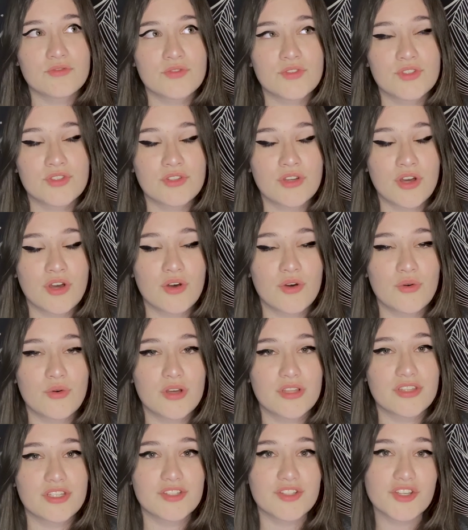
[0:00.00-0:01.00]

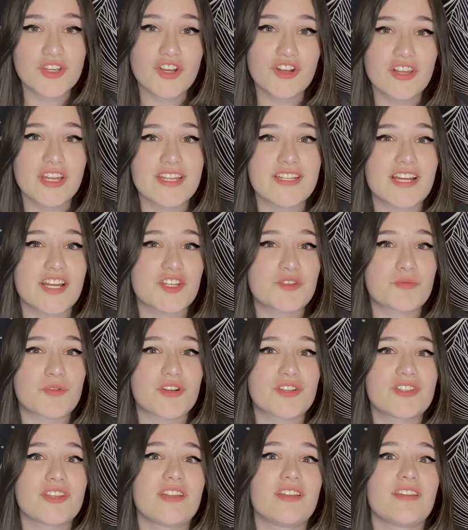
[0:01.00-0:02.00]
So the securely attached
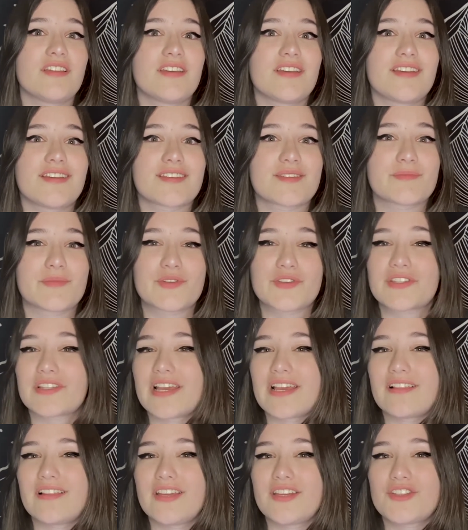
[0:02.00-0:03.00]
person is most
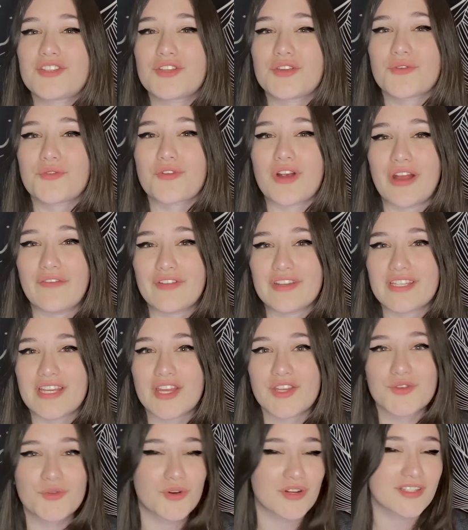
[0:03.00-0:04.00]
likely to
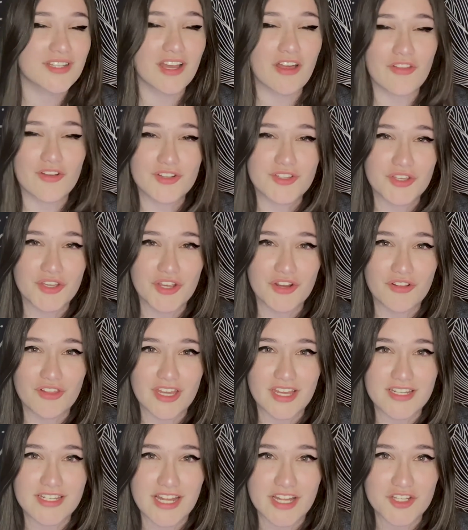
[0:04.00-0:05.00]
gravitate towards other
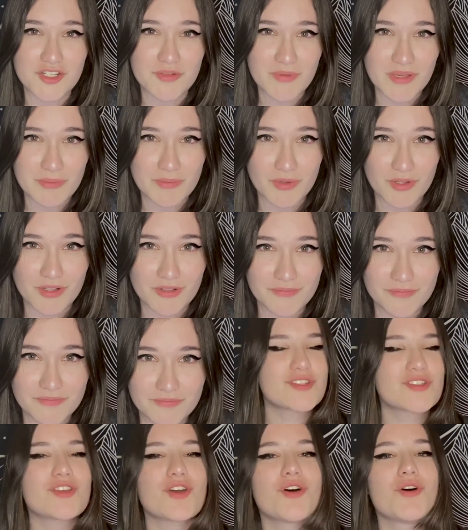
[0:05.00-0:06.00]
securely attached people.
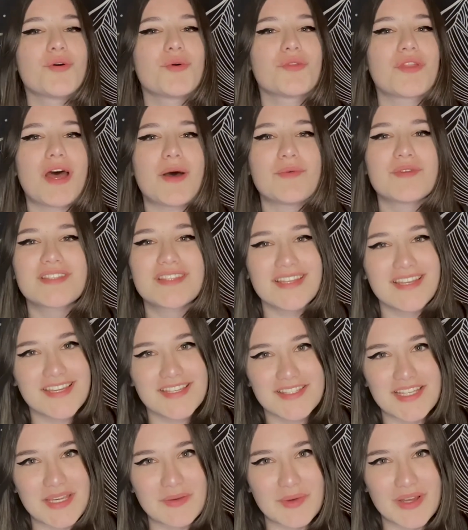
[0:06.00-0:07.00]
So that was the
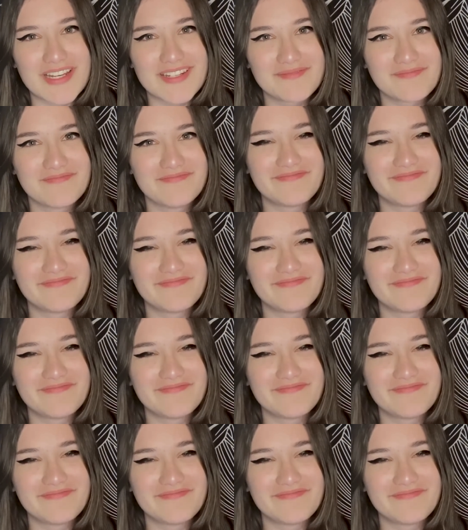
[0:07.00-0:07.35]
easy one.